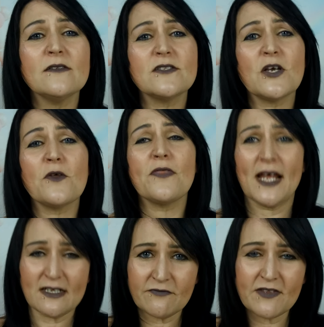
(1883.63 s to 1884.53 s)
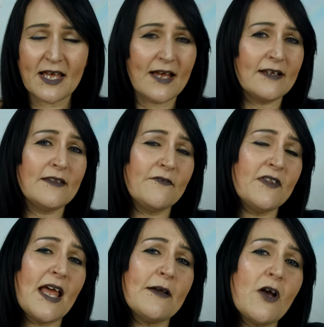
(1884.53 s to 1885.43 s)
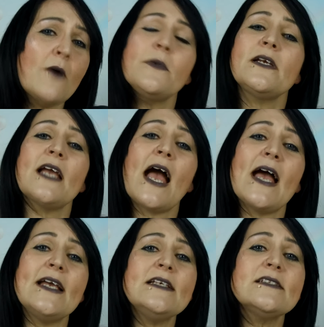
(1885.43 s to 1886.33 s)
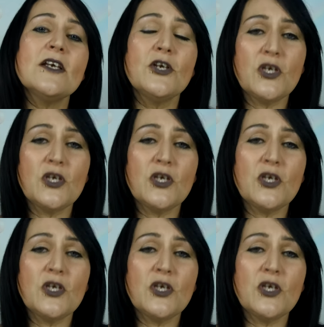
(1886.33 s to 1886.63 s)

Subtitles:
So thanks for that comment, guys.